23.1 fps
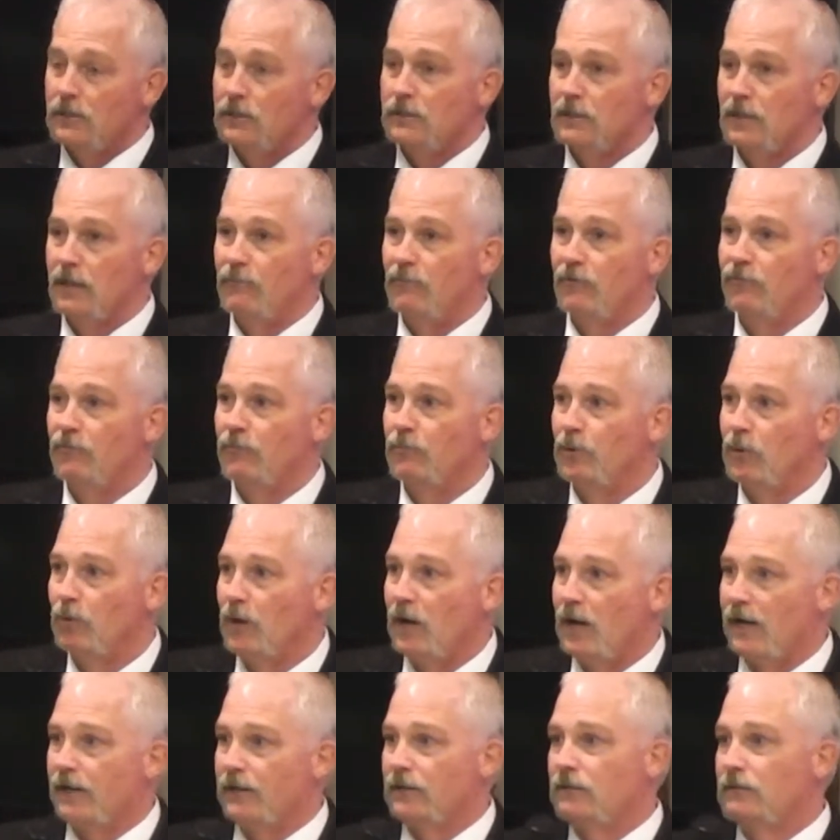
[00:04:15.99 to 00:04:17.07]
some of them know
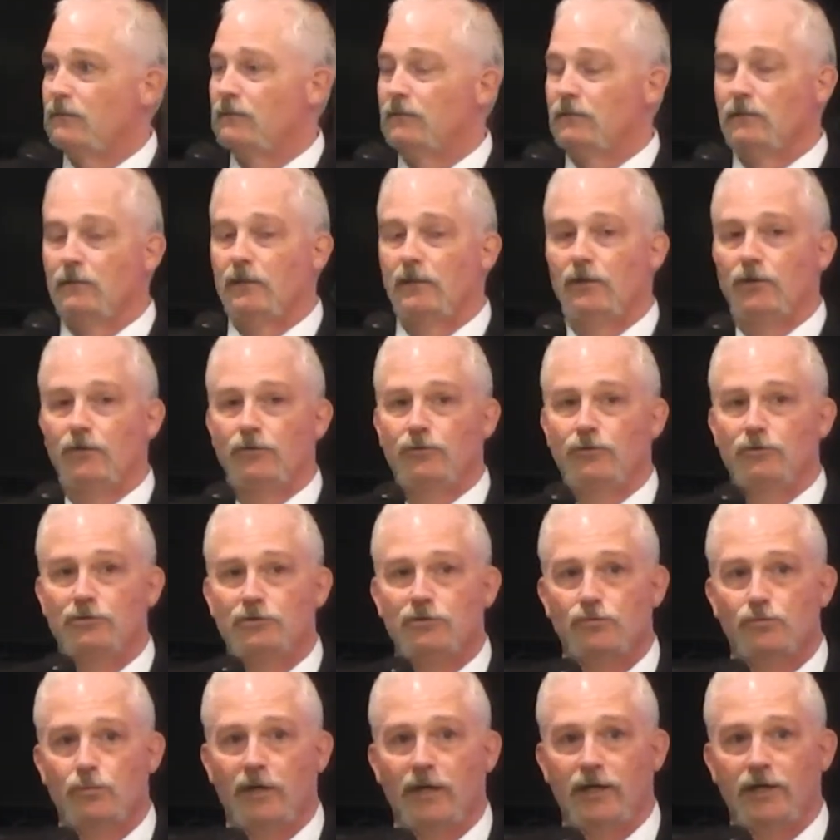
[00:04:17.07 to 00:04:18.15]
how to, do a
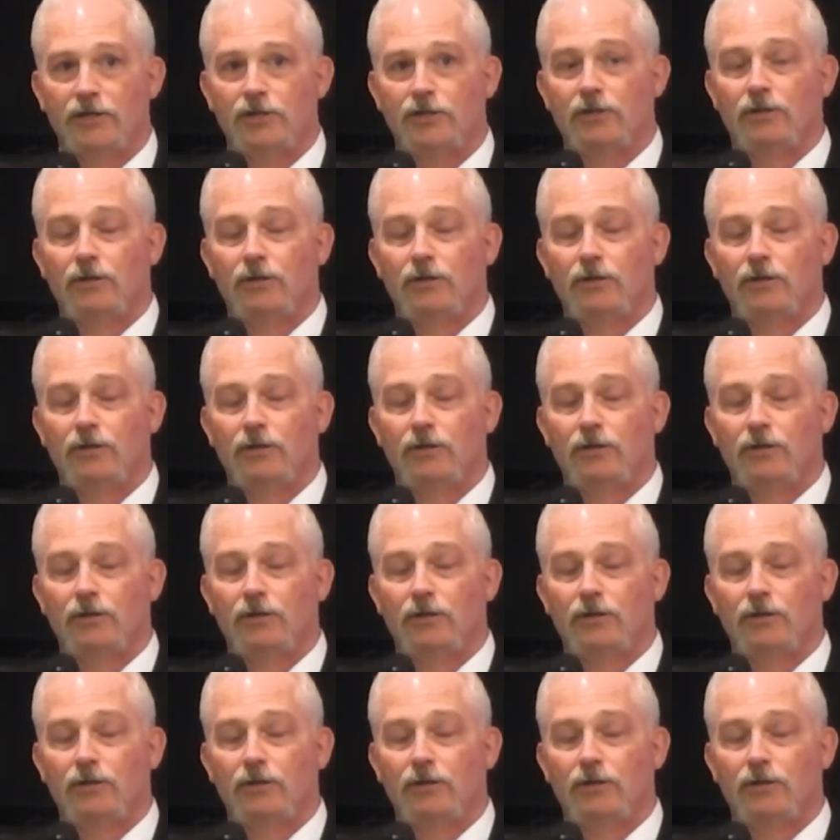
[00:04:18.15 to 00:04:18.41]
switch.